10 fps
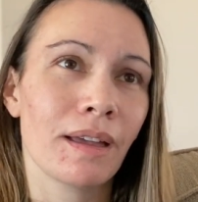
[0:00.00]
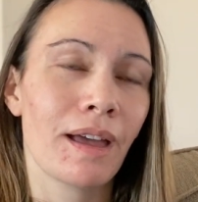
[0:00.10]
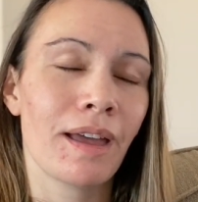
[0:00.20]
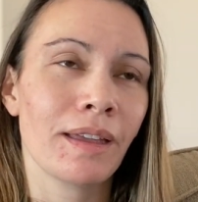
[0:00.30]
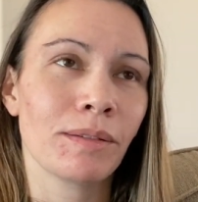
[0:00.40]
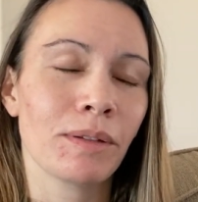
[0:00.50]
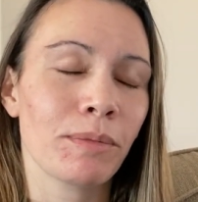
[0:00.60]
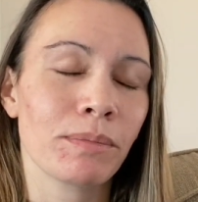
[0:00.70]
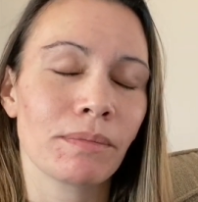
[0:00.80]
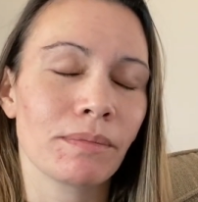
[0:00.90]

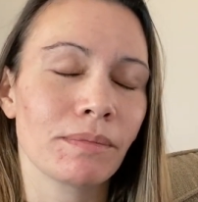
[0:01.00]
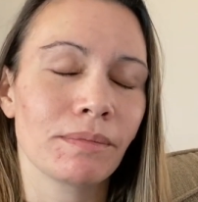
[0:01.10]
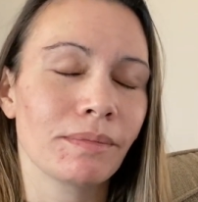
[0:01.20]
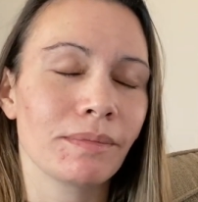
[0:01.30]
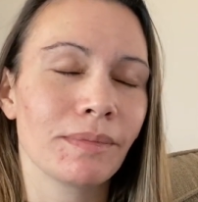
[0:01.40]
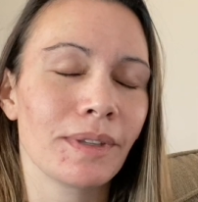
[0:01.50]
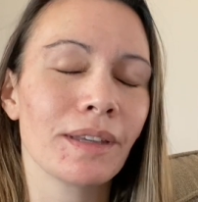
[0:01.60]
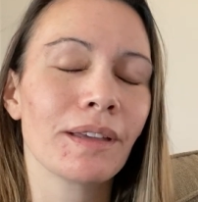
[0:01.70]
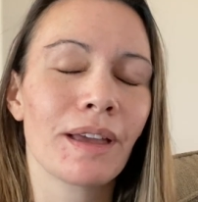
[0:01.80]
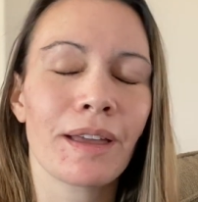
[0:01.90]
I'm
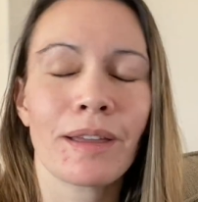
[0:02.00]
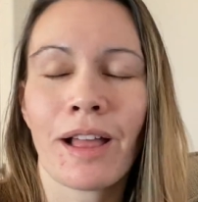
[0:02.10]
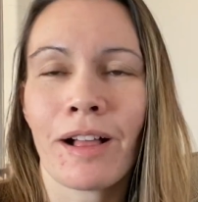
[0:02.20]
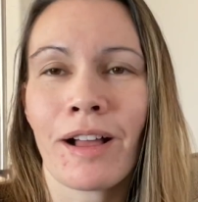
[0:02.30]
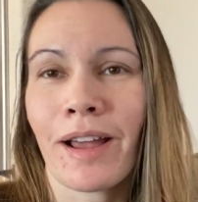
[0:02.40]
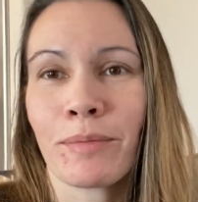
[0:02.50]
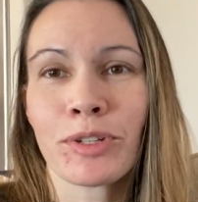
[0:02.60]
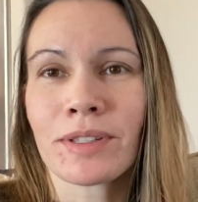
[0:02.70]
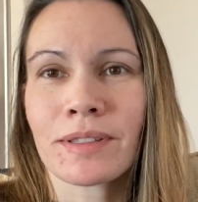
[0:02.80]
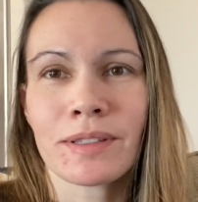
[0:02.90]

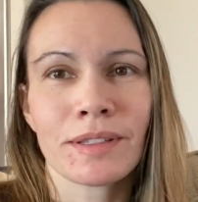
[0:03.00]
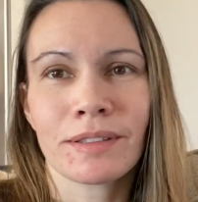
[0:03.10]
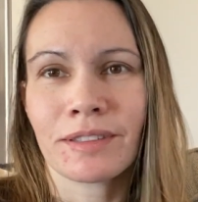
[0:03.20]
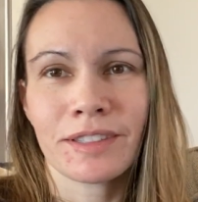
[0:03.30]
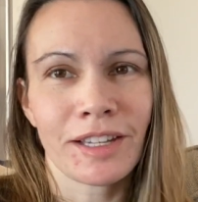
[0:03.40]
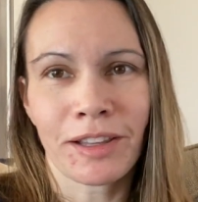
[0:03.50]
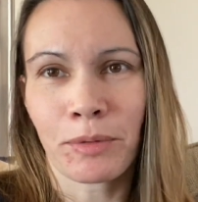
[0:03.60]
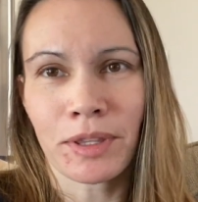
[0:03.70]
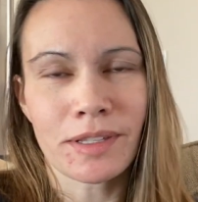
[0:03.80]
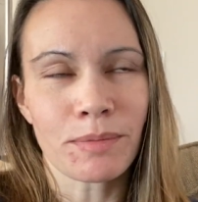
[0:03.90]
just dealing
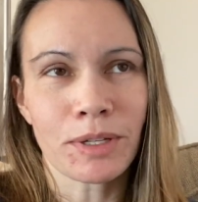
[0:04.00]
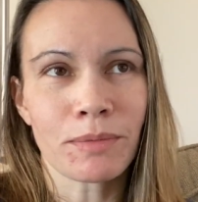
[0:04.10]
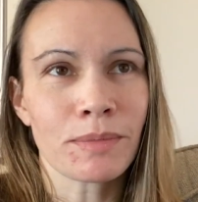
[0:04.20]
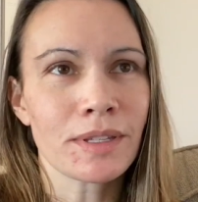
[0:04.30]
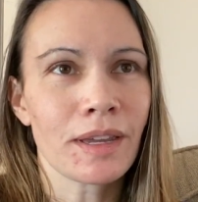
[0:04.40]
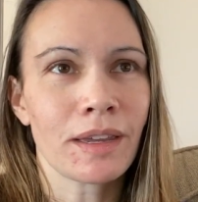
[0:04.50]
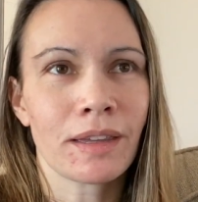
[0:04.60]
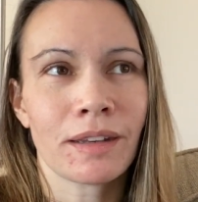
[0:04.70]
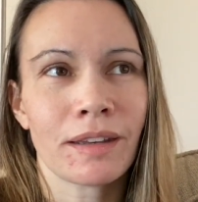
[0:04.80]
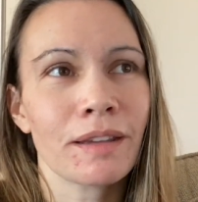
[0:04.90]
with the symptoms,
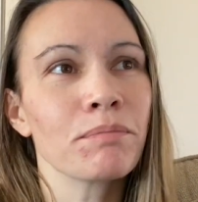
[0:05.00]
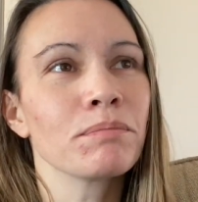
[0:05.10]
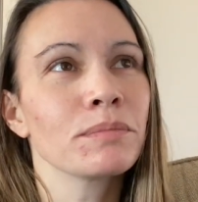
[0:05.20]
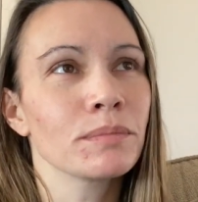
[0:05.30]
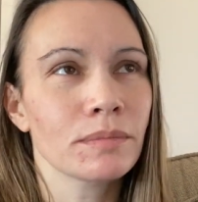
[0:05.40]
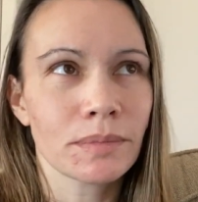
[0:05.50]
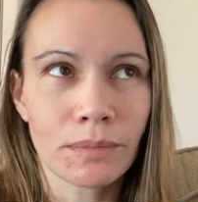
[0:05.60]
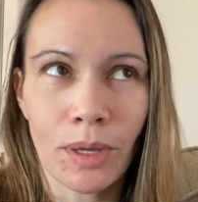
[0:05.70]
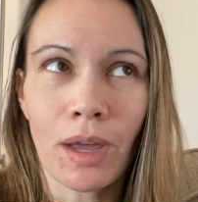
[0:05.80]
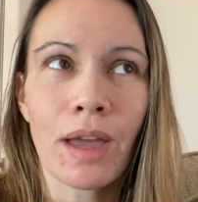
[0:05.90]
and
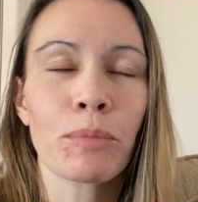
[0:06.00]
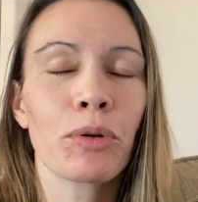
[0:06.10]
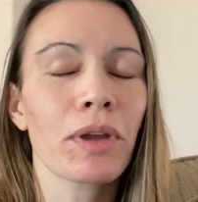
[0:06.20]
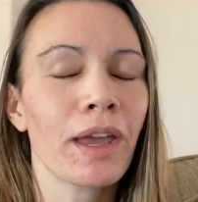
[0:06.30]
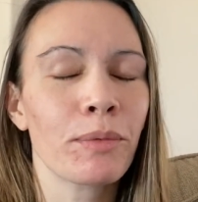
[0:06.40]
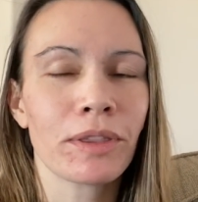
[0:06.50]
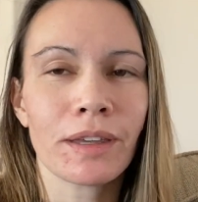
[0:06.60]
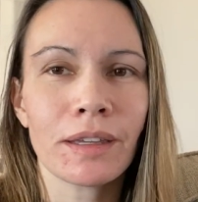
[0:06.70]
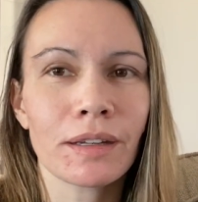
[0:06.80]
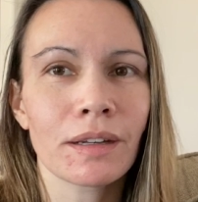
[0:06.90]
I'm okay with it.